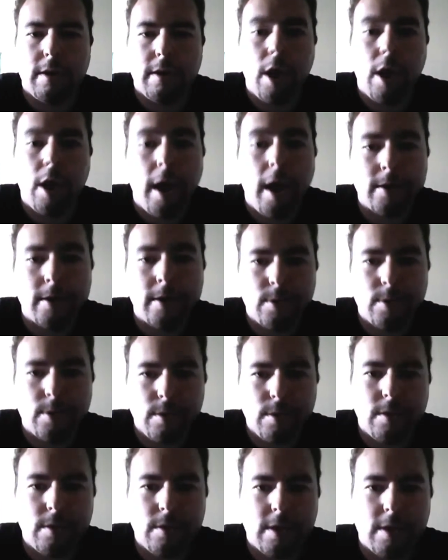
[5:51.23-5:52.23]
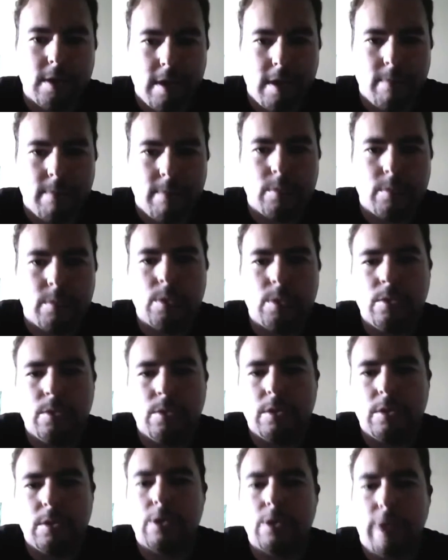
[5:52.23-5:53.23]
cost to teams
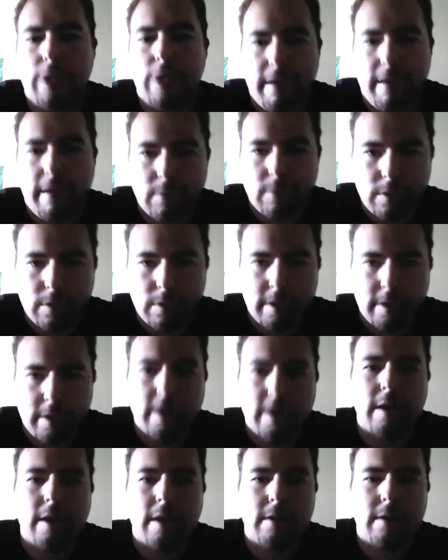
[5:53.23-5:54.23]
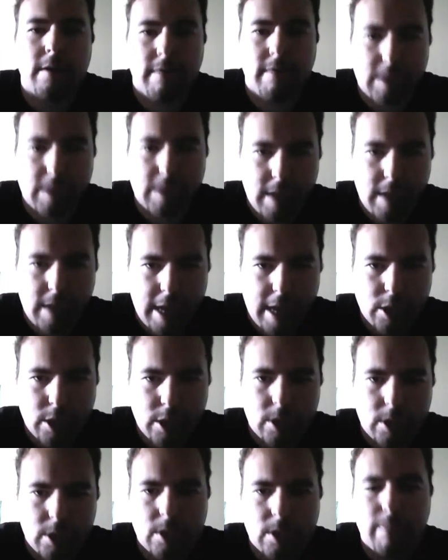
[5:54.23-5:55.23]
to travel and conduct
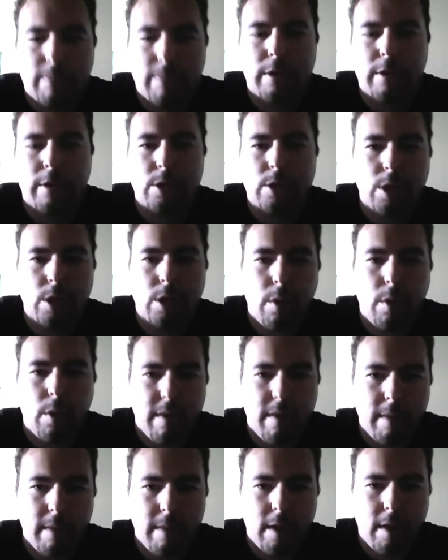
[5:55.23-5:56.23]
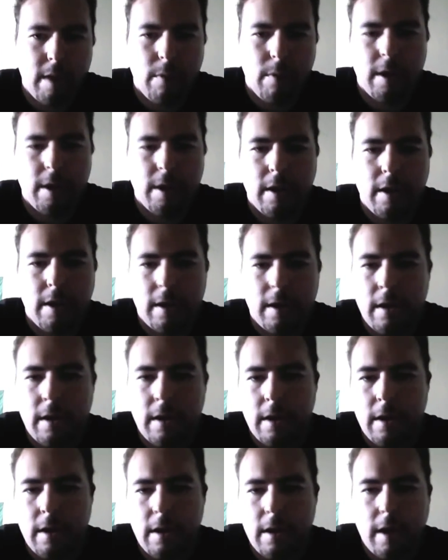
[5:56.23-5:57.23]
investigations and purchase equipment and whatnot.
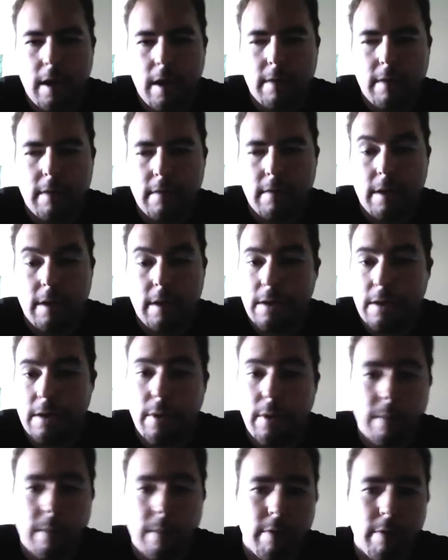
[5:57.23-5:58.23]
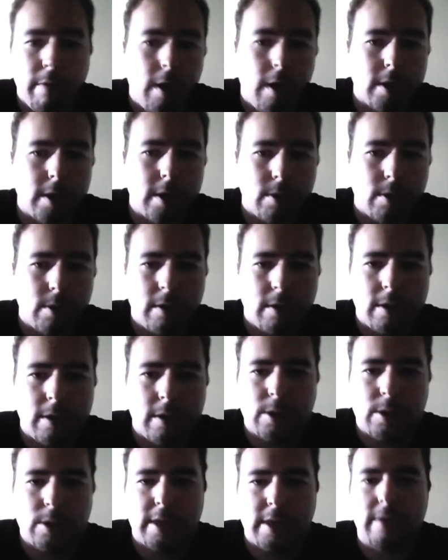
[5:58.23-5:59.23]
And don't get me wrong, I totally
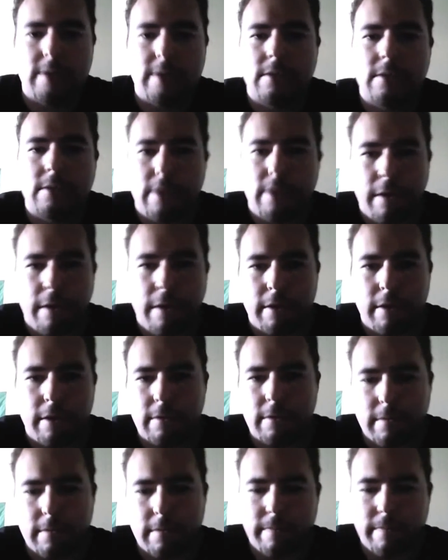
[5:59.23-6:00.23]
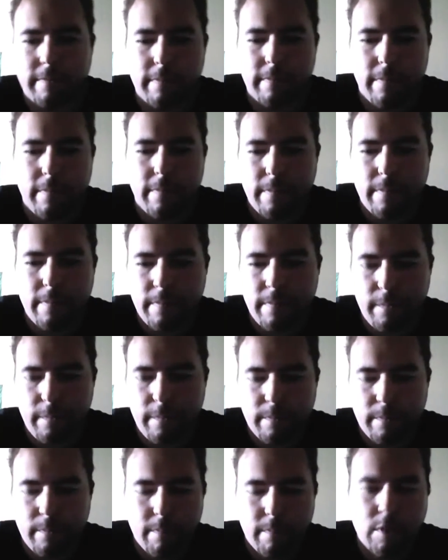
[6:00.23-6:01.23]
understand. There are
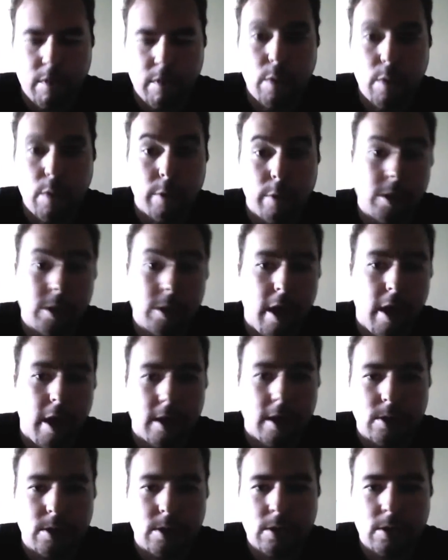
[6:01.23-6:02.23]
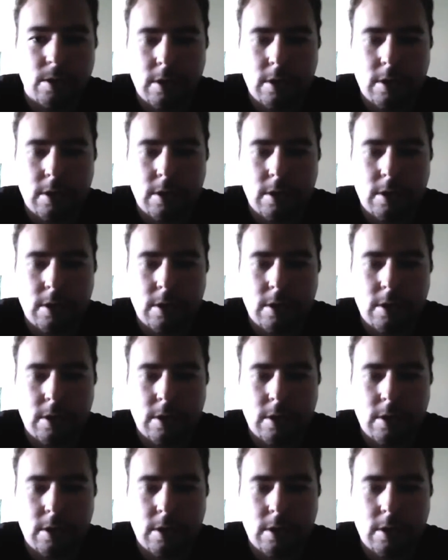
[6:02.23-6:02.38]
numerous costs